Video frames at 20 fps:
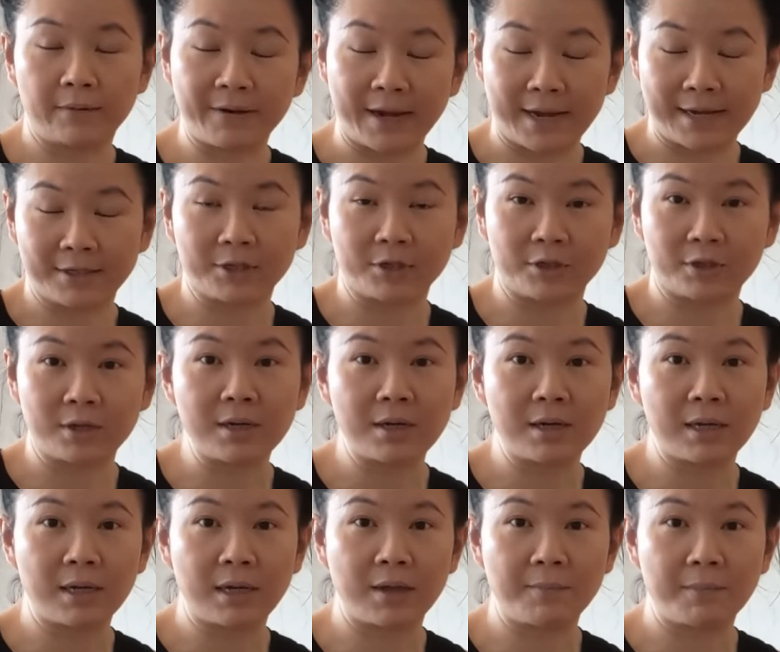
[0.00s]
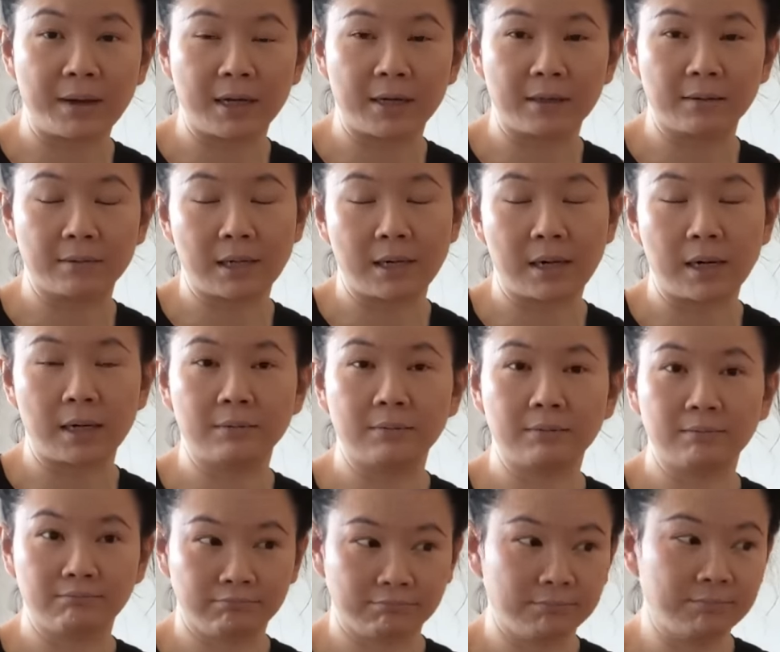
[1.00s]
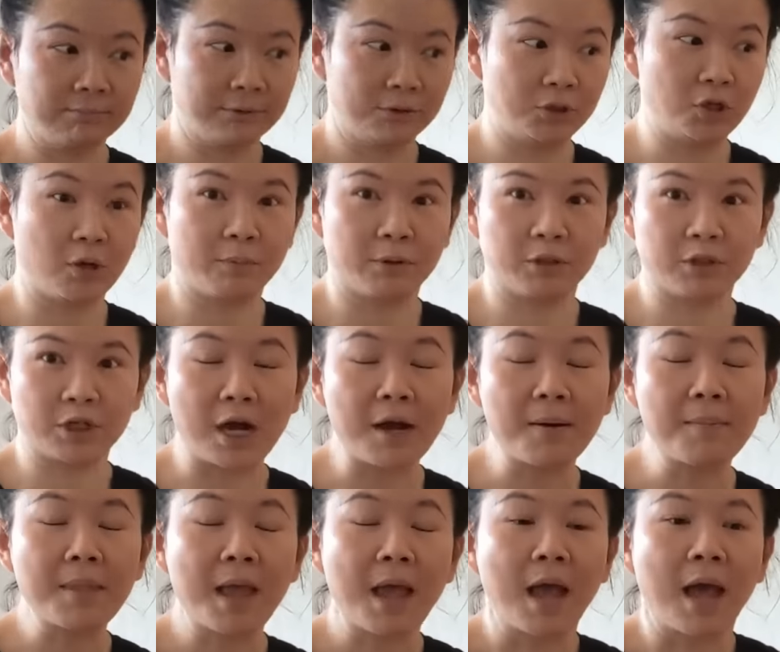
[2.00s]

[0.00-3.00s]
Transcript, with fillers: advisor in my um, normal job.